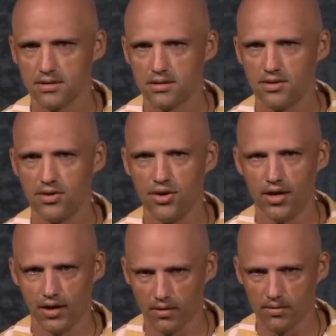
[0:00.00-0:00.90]

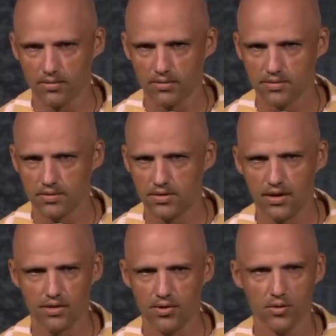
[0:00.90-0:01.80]
No,
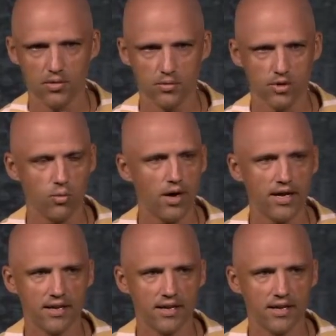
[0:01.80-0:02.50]
no one would. Why?